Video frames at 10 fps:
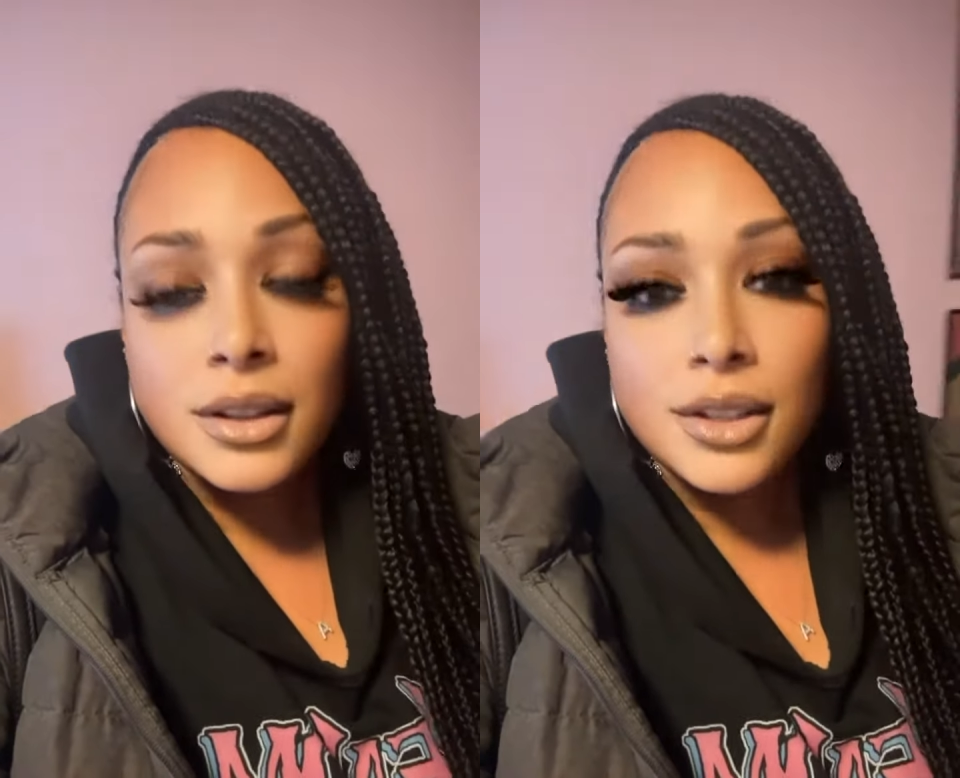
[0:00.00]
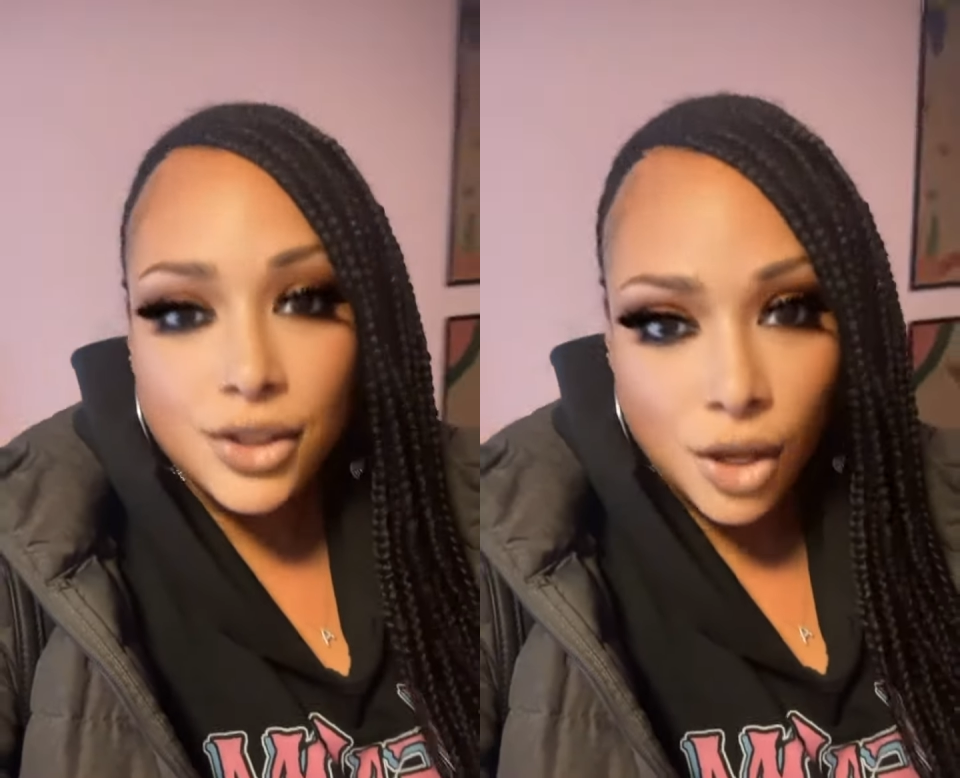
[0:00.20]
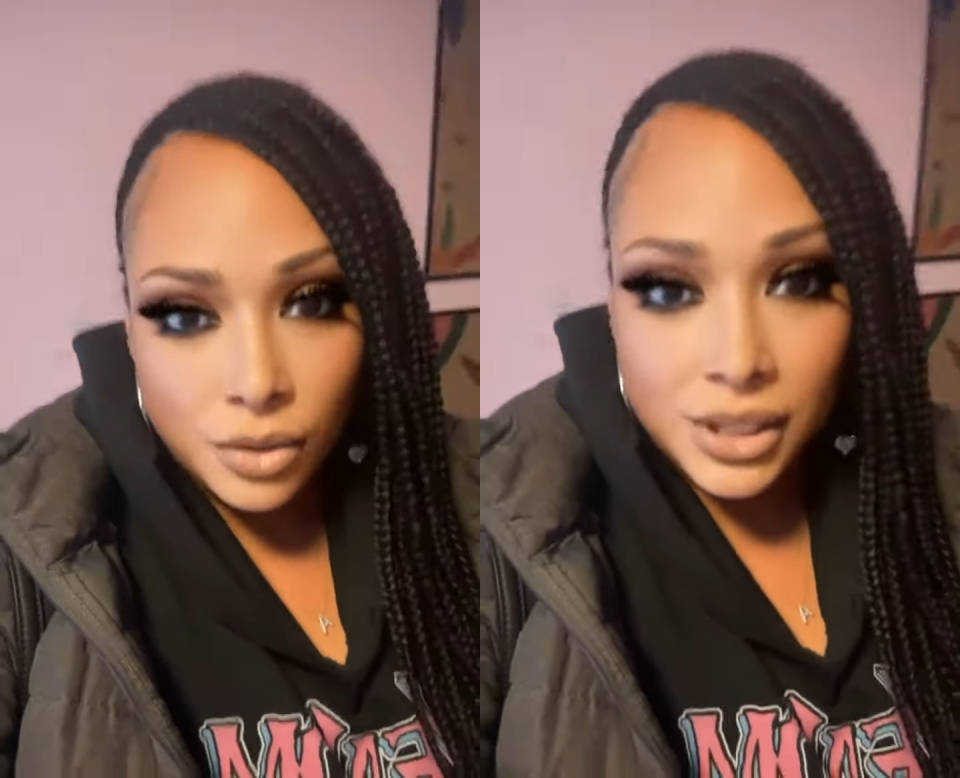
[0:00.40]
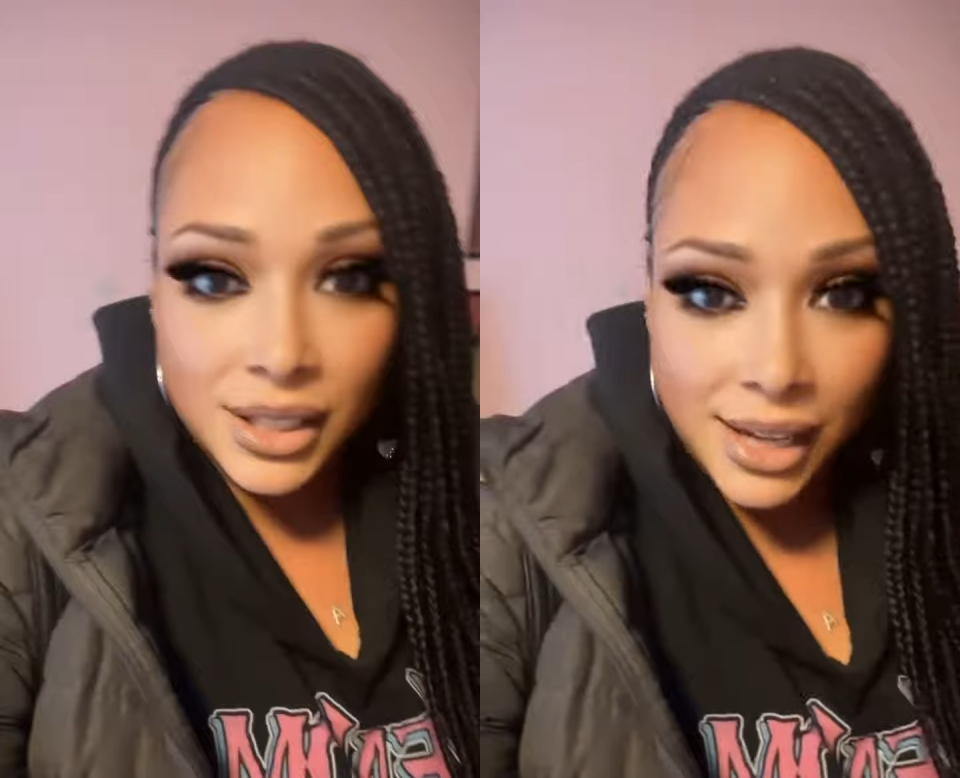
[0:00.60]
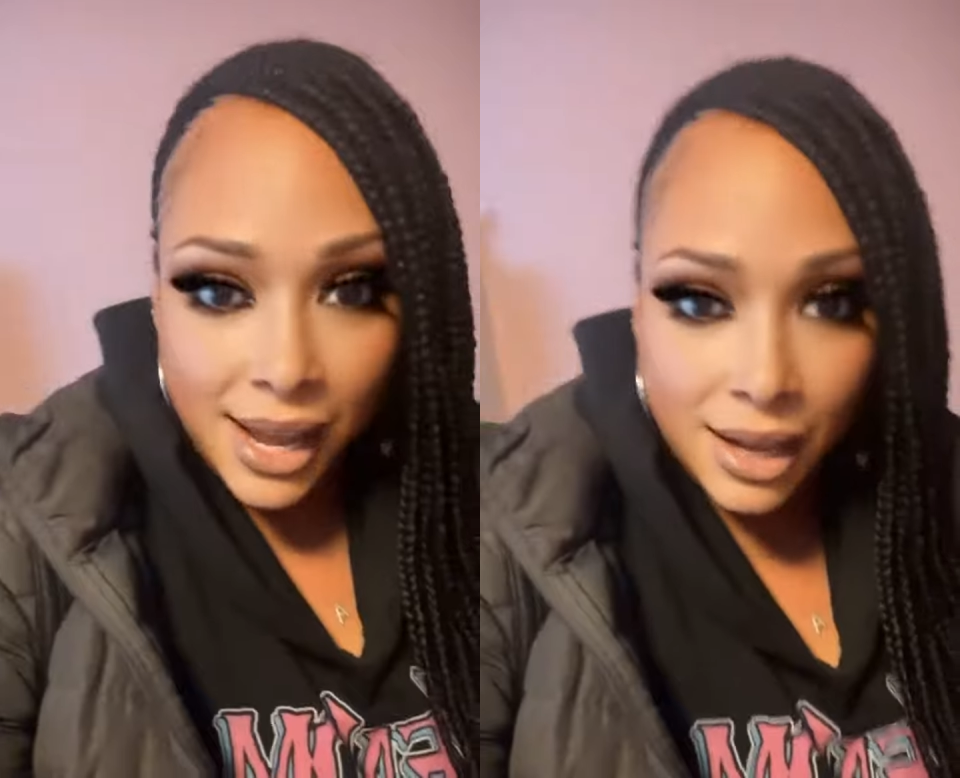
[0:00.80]
So
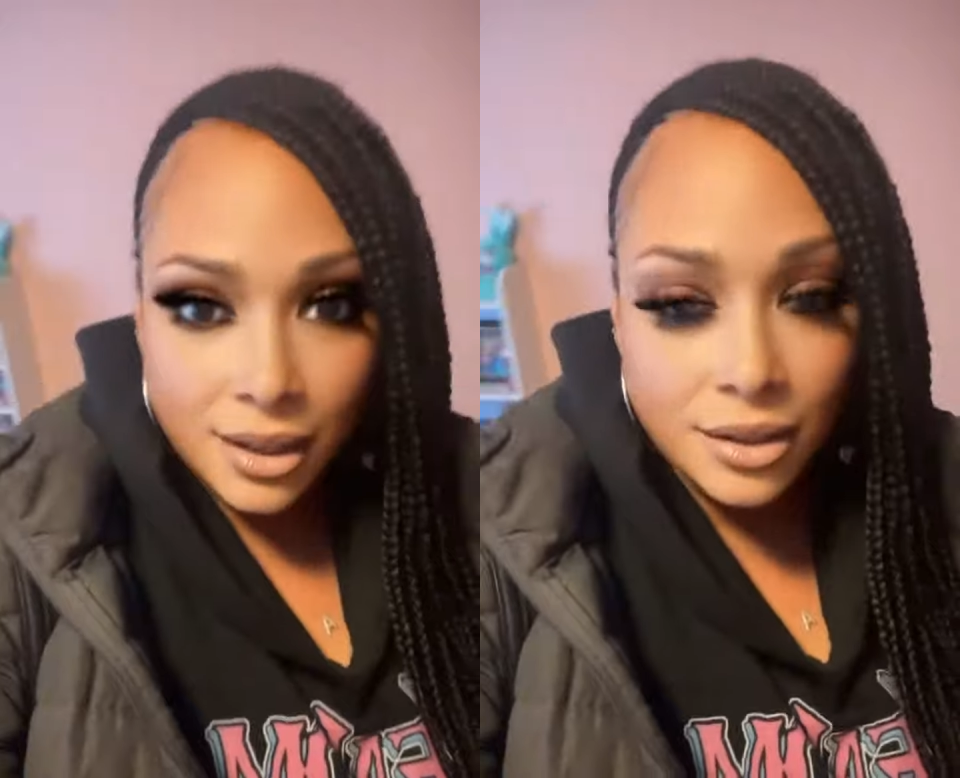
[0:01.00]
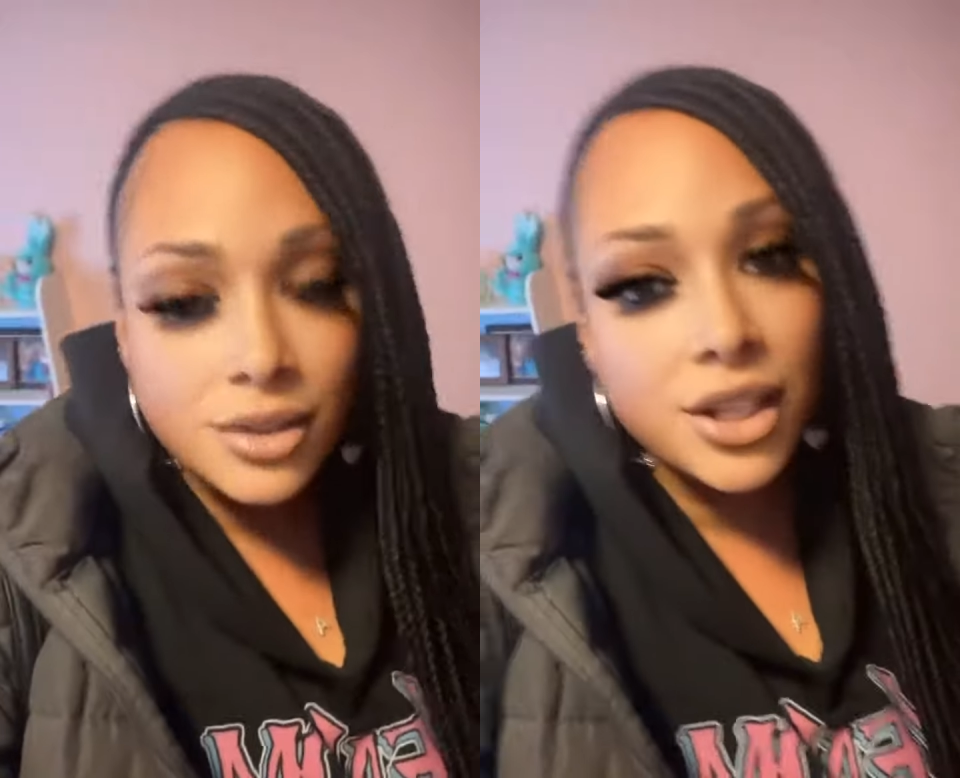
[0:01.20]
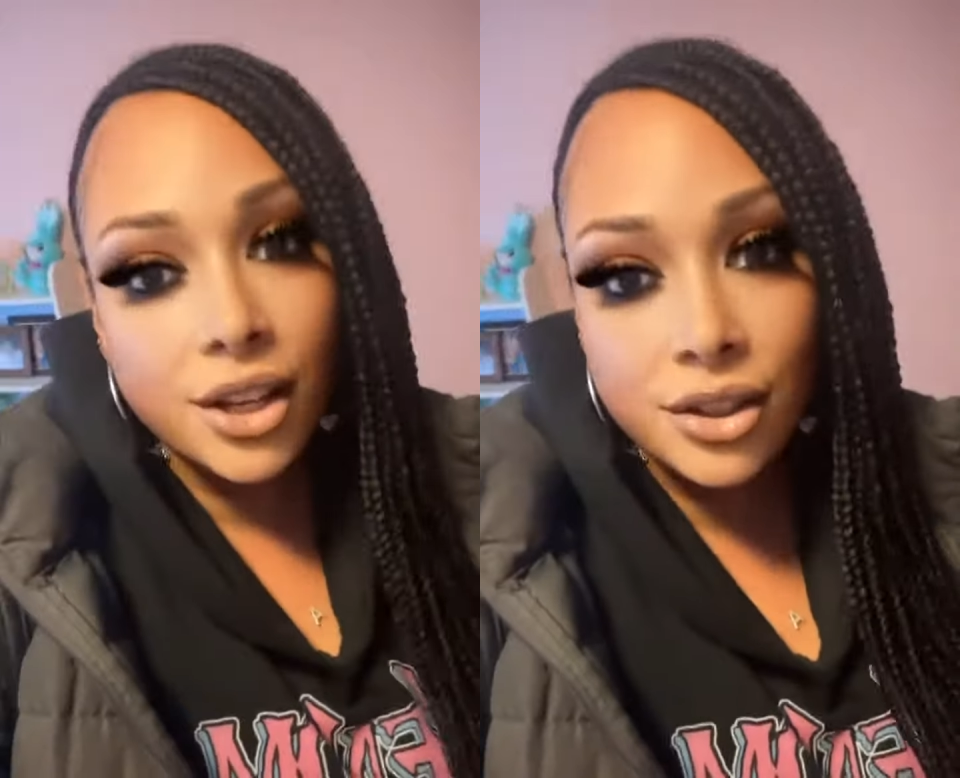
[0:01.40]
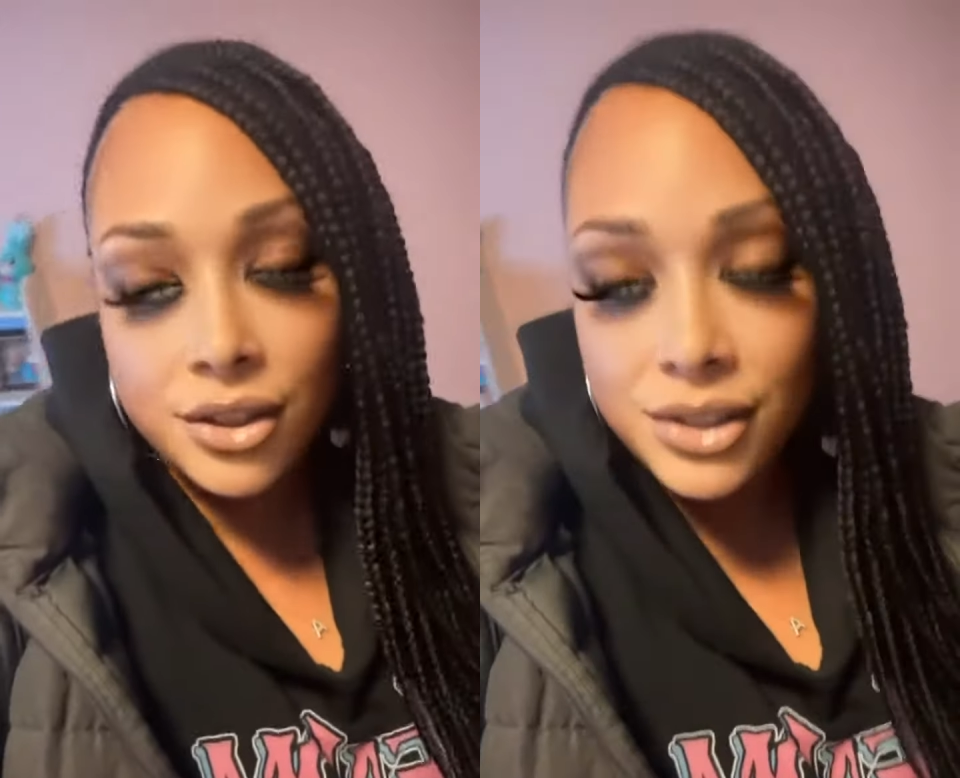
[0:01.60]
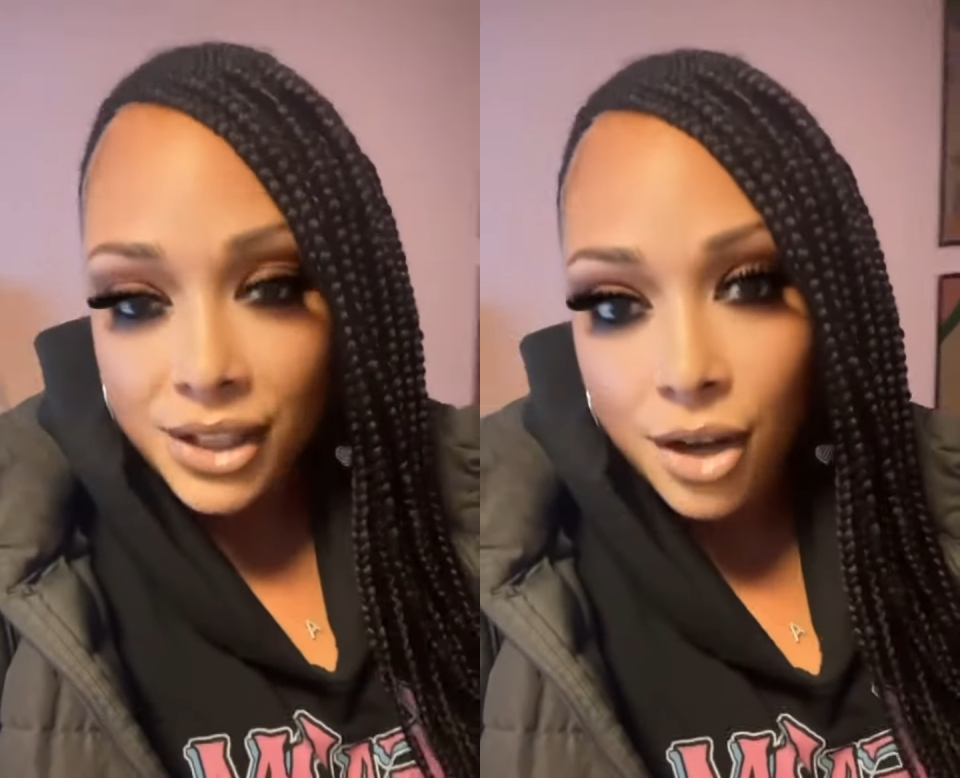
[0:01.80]
today, tell
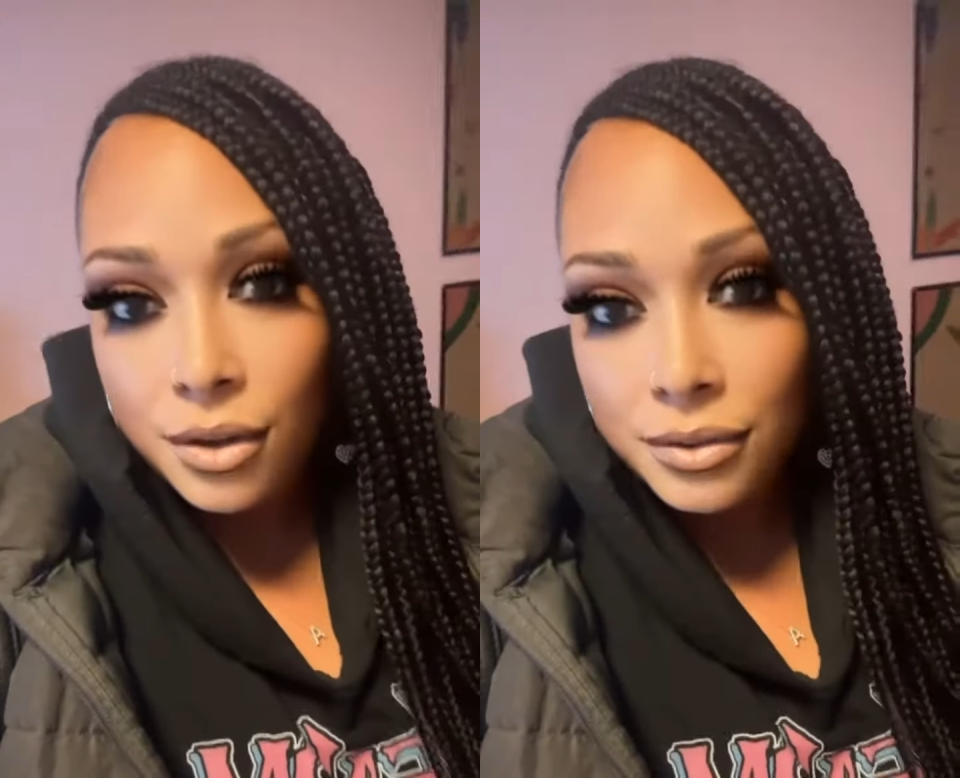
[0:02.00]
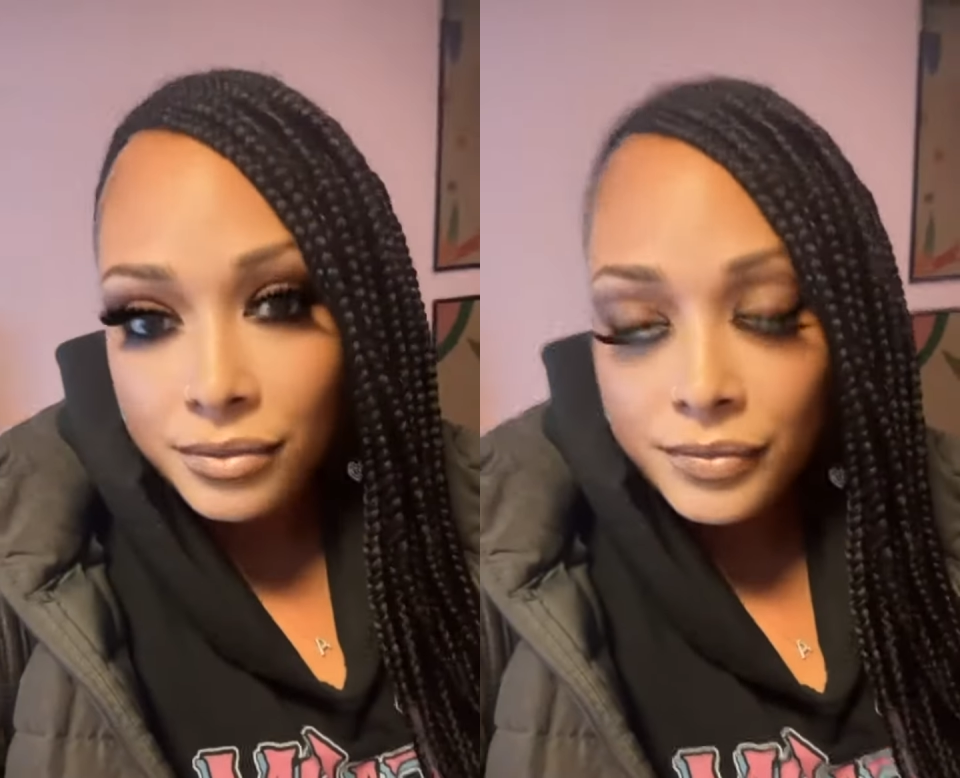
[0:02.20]
yourself,